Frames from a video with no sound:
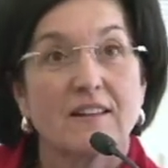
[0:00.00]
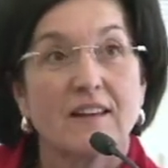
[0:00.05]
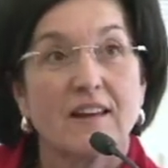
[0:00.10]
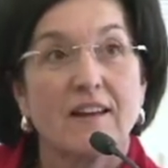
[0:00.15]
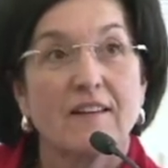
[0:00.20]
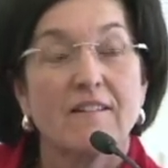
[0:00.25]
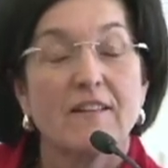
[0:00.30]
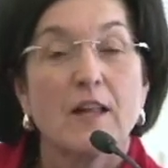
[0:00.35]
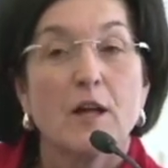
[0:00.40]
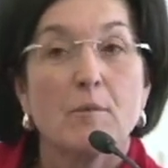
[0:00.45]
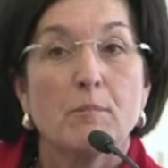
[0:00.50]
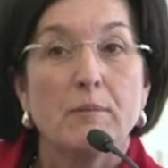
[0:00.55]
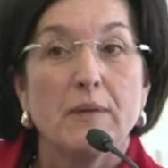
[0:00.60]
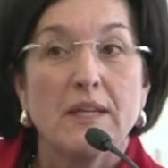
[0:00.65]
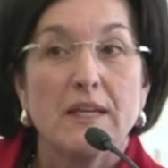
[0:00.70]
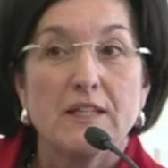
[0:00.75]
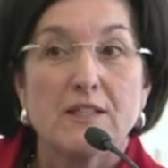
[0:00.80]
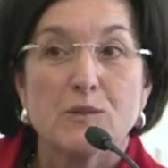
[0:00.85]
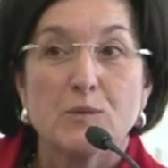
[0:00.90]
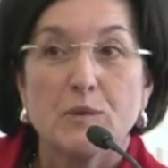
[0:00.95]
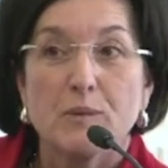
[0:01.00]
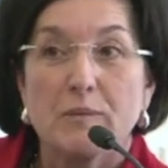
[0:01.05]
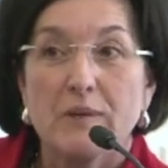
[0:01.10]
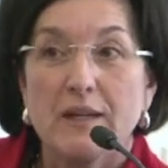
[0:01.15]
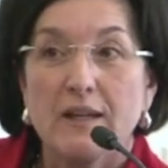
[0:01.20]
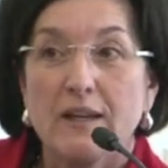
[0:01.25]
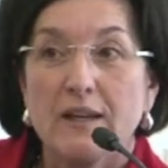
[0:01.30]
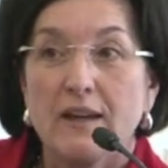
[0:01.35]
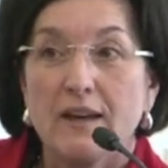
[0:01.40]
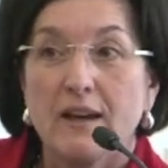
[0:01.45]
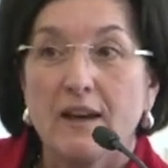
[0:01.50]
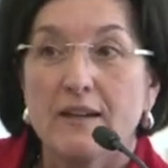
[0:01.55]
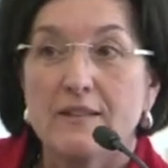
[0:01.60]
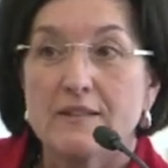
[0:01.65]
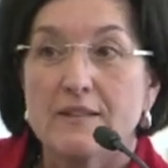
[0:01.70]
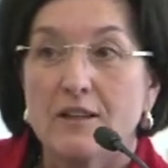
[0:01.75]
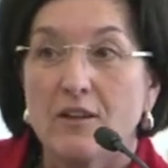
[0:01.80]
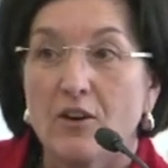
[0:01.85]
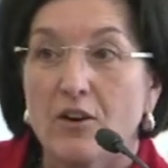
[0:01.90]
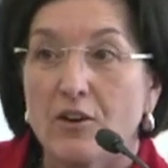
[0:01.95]
Okay. Meetings will be
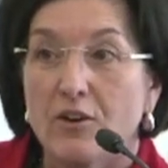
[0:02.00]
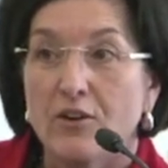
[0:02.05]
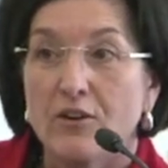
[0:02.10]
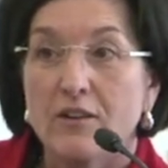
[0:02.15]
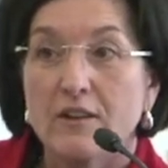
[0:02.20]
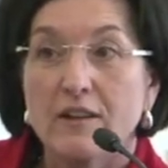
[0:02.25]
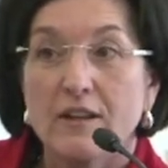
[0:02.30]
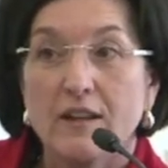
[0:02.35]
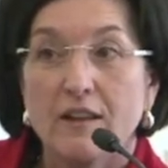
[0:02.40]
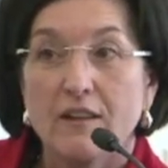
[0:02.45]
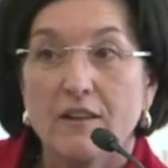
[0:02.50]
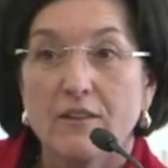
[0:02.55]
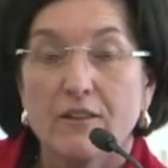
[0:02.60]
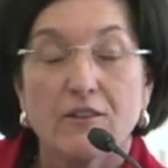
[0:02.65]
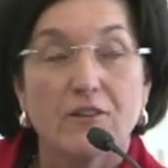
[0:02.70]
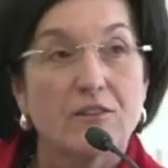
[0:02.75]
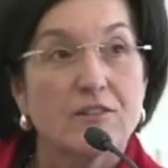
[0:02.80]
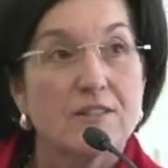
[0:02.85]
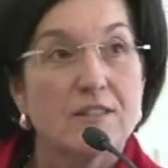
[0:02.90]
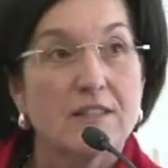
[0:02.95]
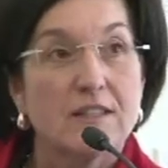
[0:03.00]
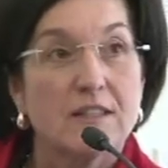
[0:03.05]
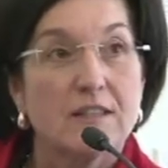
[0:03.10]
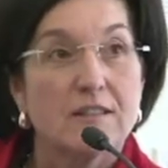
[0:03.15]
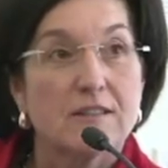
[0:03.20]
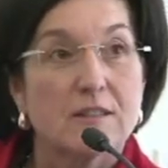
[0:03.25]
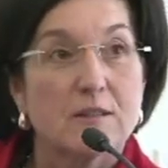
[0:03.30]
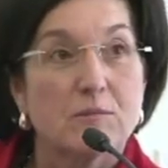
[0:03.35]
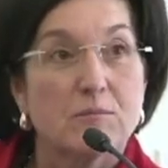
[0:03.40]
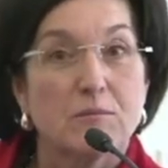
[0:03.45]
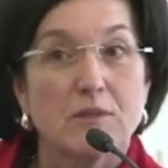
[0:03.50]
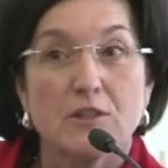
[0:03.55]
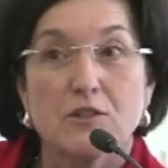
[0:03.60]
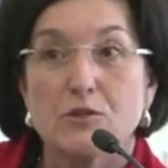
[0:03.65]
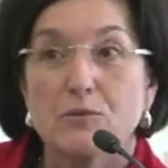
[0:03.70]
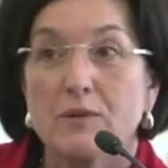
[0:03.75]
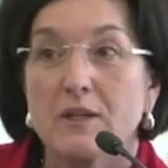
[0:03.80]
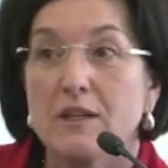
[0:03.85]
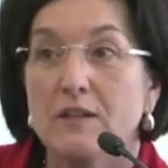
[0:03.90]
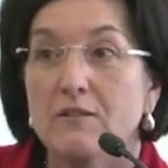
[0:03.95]
as they are currently, Thursdays
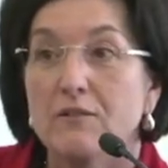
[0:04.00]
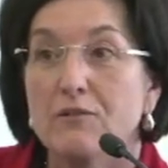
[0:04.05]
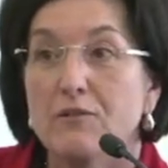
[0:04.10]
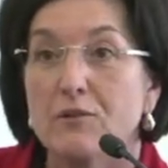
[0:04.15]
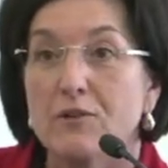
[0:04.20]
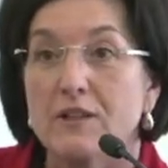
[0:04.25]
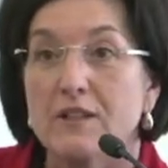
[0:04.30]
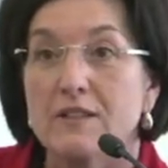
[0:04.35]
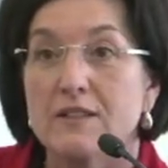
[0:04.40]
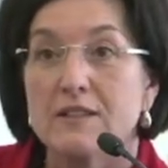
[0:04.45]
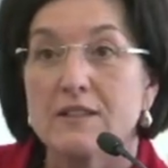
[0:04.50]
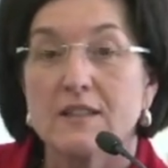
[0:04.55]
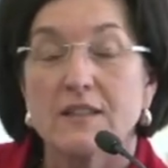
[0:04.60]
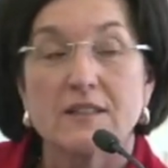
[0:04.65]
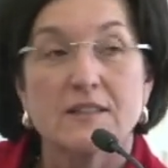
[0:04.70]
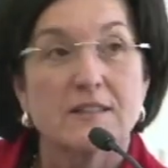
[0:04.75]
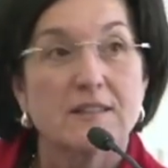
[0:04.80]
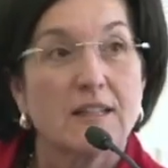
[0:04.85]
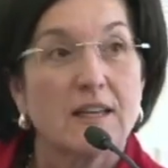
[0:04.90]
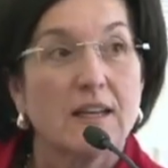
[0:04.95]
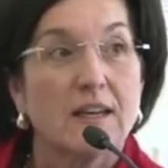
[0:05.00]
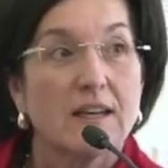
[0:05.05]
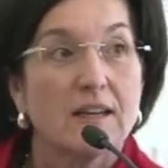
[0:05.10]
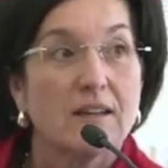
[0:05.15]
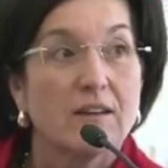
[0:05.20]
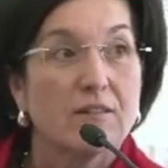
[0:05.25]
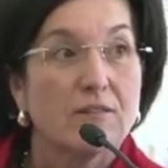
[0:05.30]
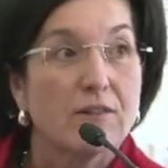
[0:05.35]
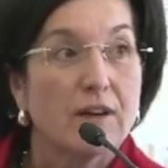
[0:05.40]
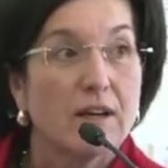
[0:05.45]
between 4 and 6, and